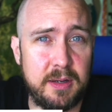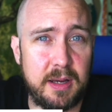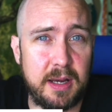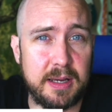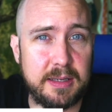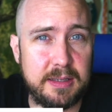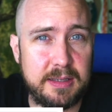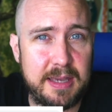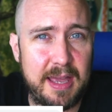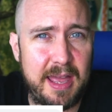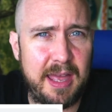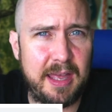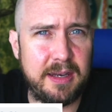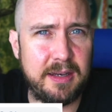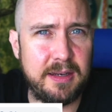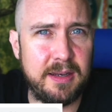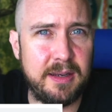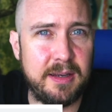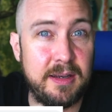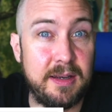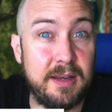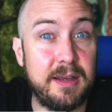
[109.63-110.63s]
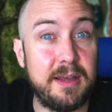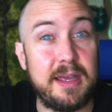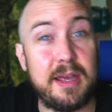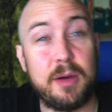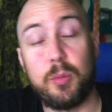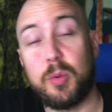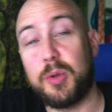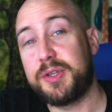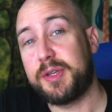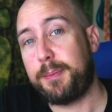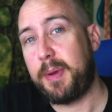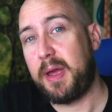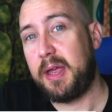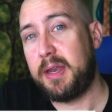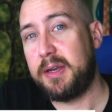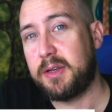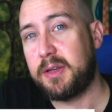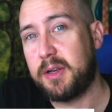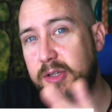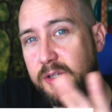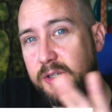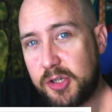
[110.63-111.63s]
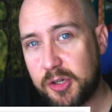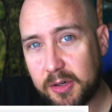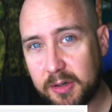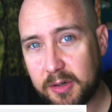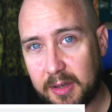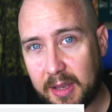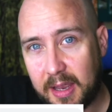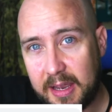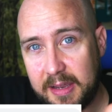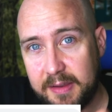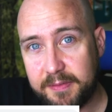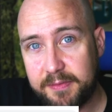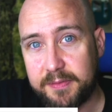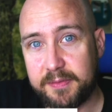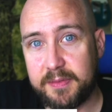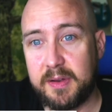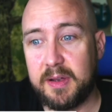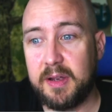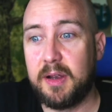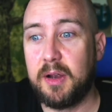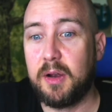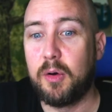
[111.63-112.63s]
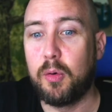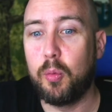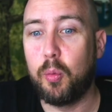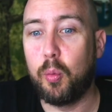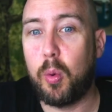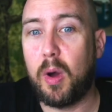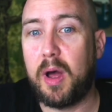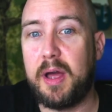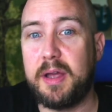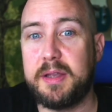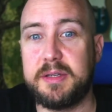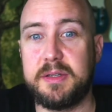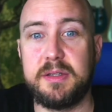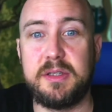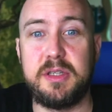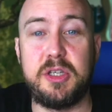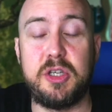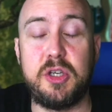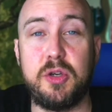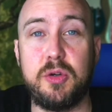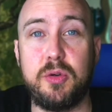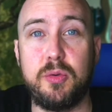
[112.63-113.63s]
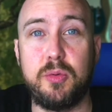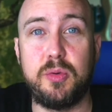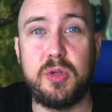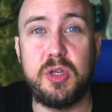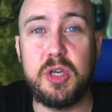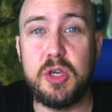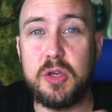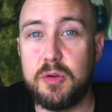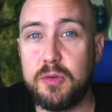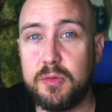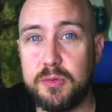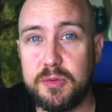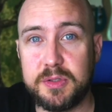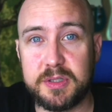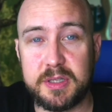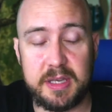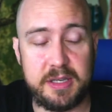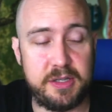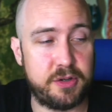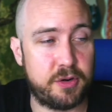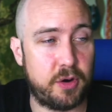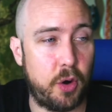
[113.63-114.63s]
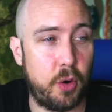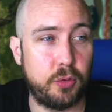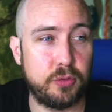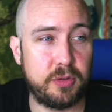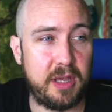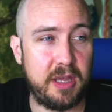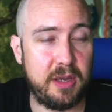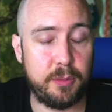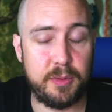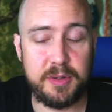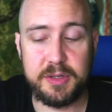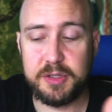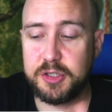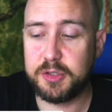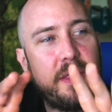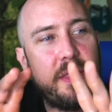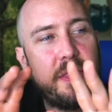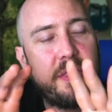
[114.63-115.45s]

Again, it will depend on your life, what you use in your own language.